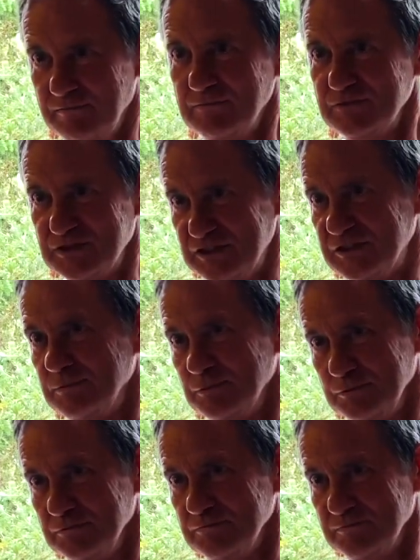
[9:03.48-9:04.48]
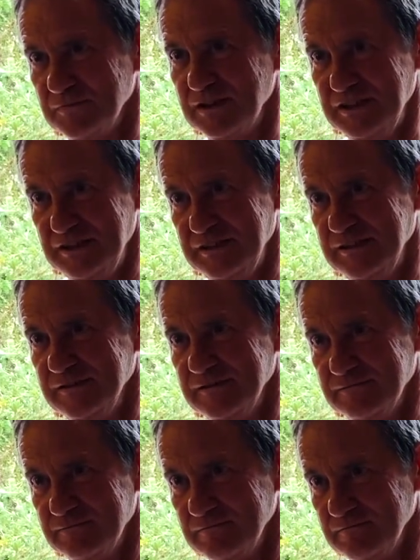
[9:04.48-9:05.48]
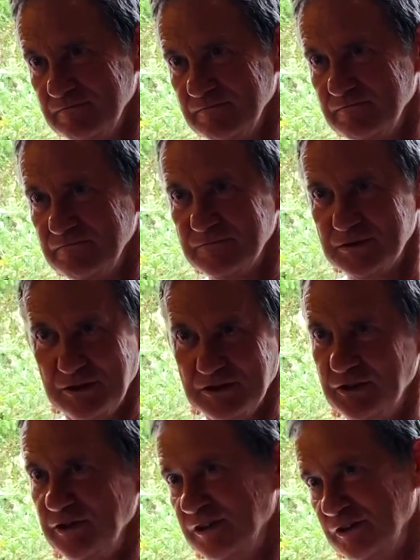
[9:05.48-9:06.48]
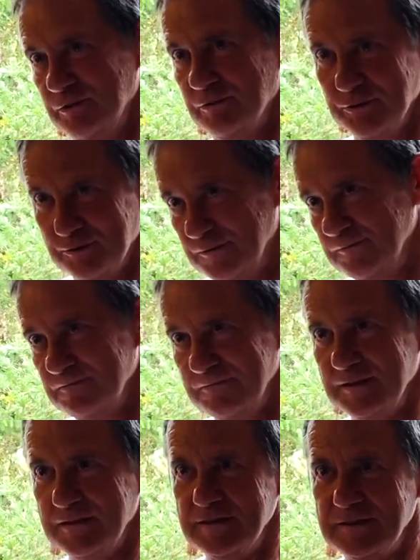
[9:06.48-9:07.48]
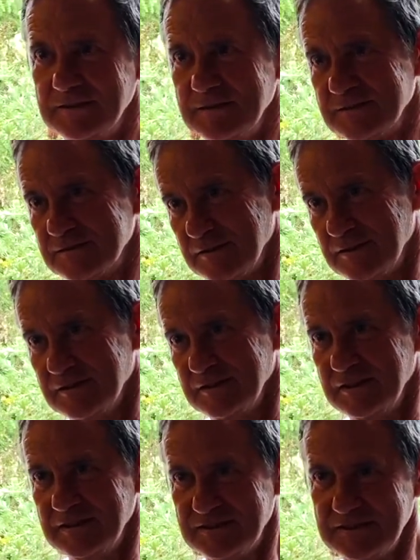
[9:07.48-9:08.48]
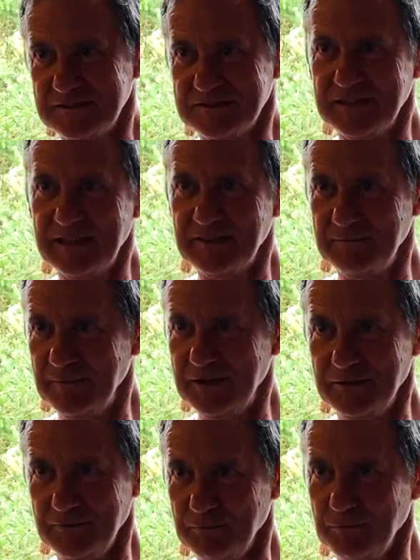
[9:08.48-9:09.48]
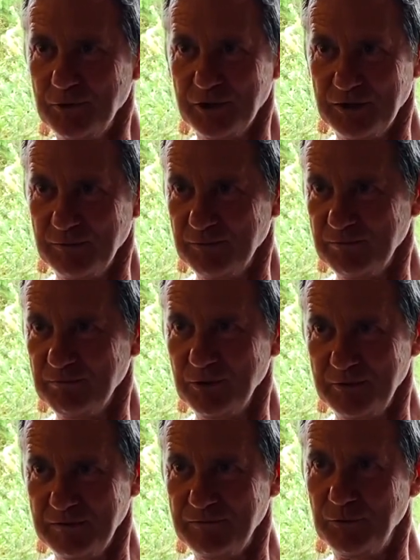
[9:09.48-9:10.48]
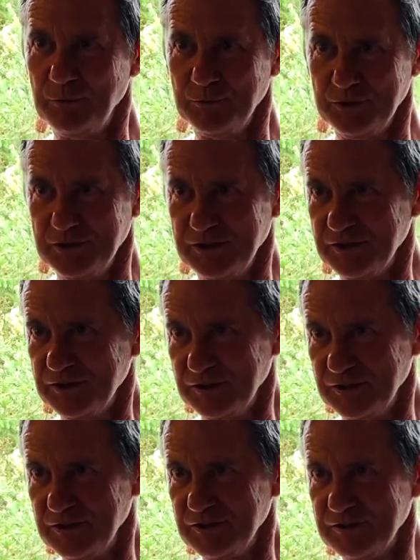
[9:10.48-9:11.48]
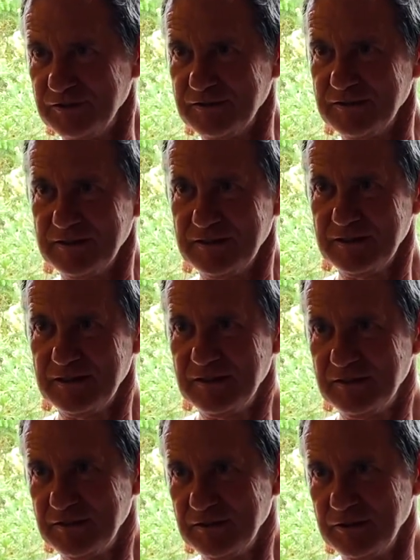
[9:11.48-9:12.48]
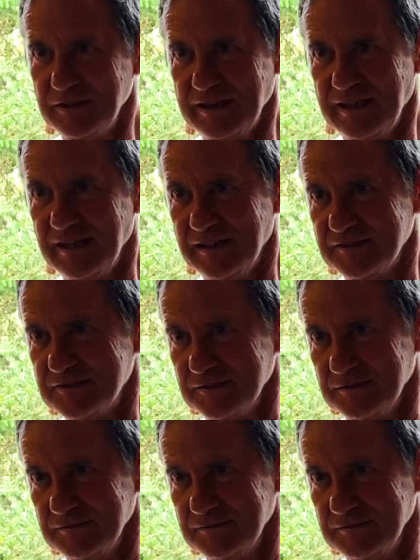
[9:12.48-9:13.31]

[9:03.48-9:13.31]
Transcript: sensible eating, so I don't undo it all. So it's now a matter of moving forward and learning how to